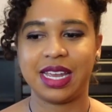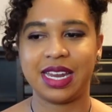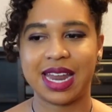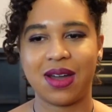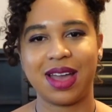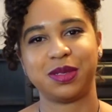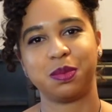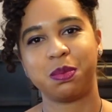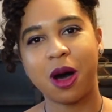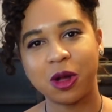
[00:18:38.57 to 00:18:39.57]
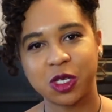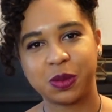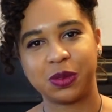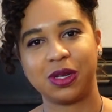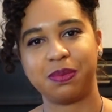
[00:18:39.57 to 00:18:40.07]
He now has
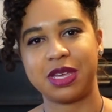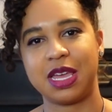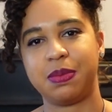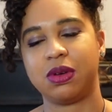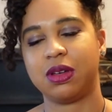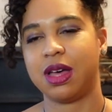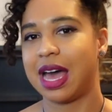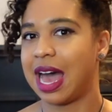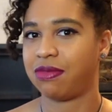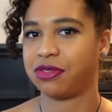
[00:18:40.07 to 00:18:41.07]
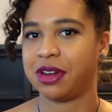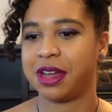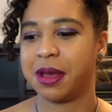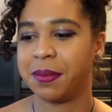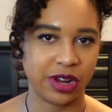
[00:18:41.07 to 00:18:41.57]
multiple people after him.